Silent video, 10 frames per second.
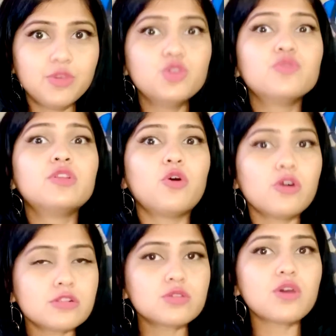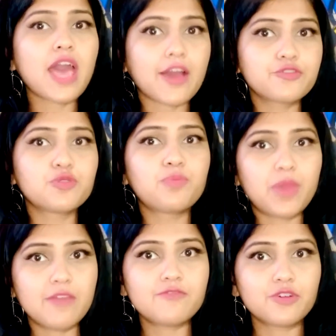will also have to pay
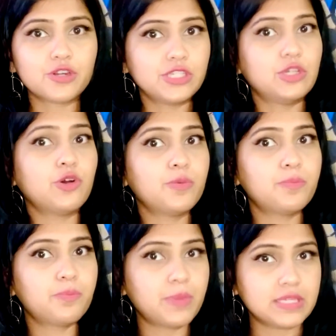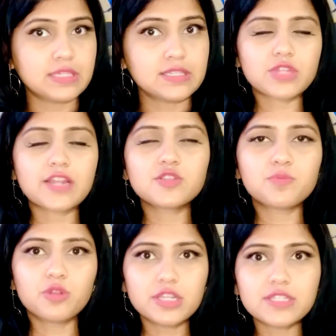for your PCC, this
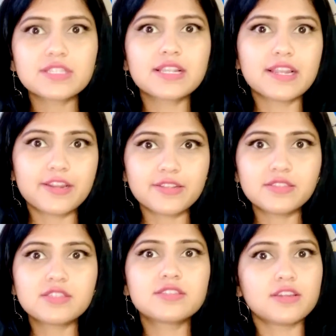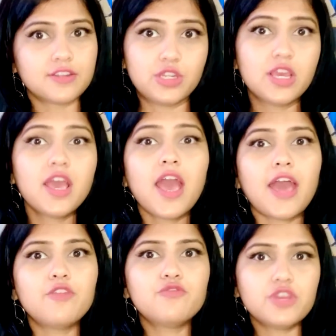Police Clearance Certificate, and
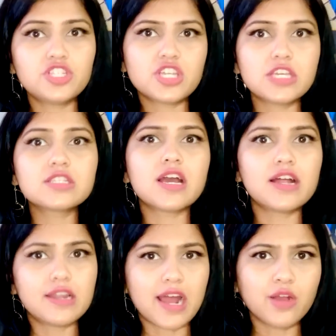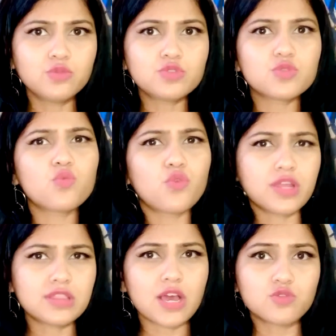which is around
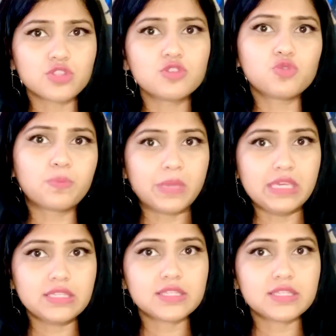1,000 rupees.